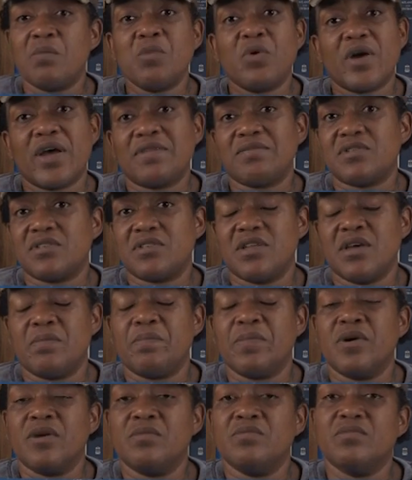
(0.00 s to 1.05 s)
I'm going to have to
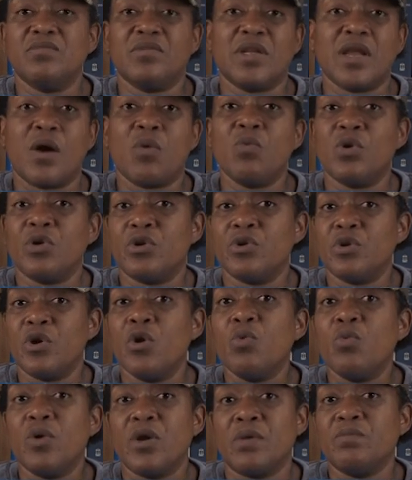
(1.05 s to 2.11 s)
step up, and I want to
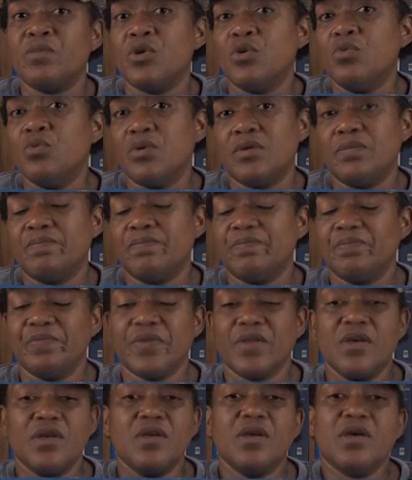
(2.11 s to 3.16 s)
know what I'm doing.
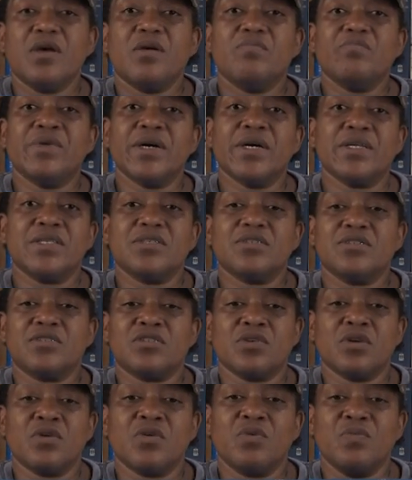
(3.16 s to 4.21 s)
But
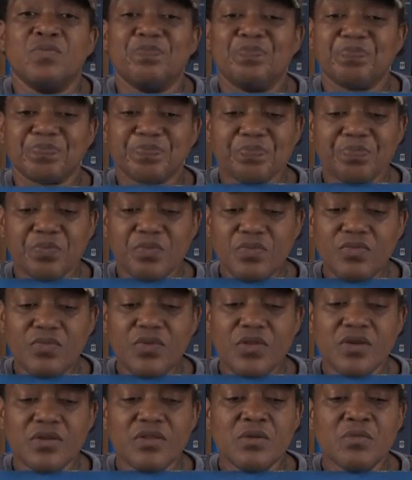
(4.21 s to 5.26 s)
so
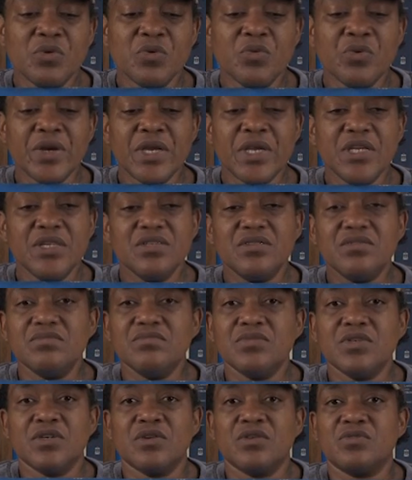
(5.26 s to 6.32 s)
the Marines,
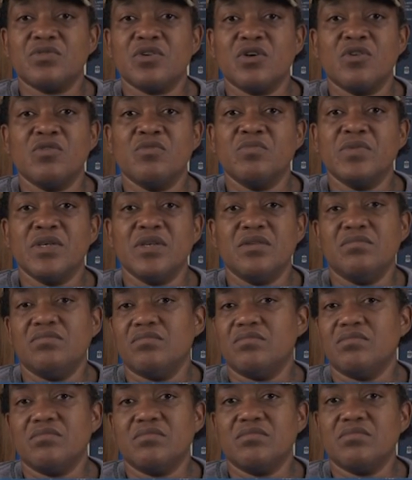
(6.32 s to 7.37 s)
you know, told me,
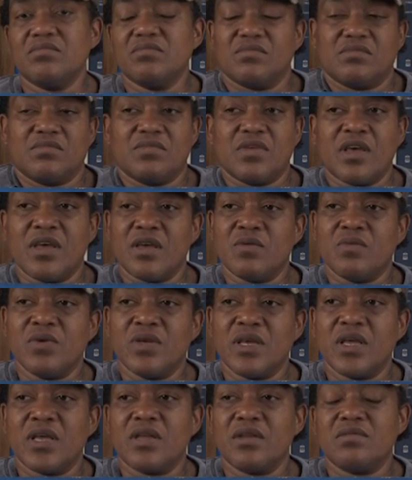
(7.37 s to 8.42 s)
hey,
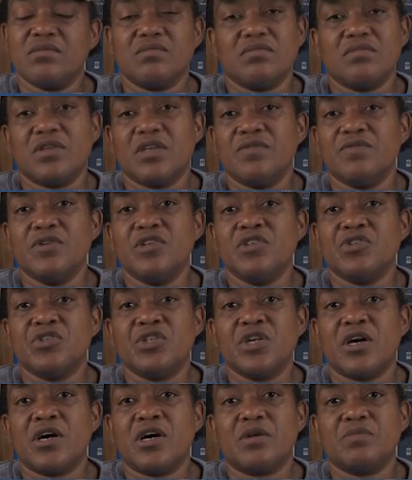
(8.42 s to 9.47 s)
we can't give you this
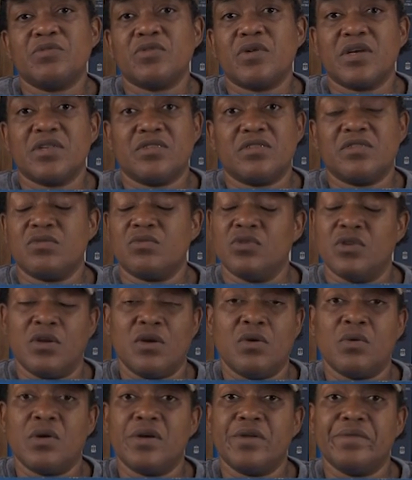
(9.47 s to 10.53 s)
job. So I said, you
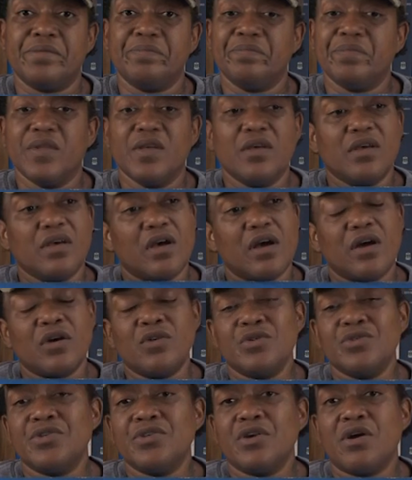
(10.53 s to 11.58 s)
know what? I'll
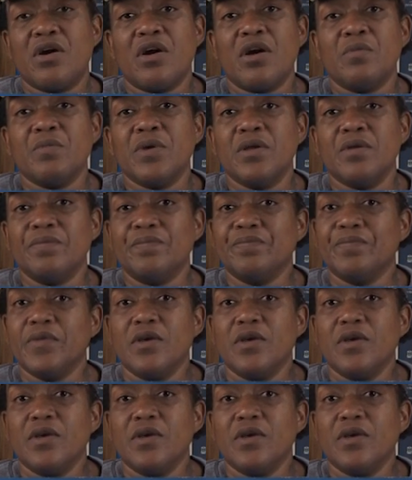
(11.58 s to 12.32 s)
go to the Army.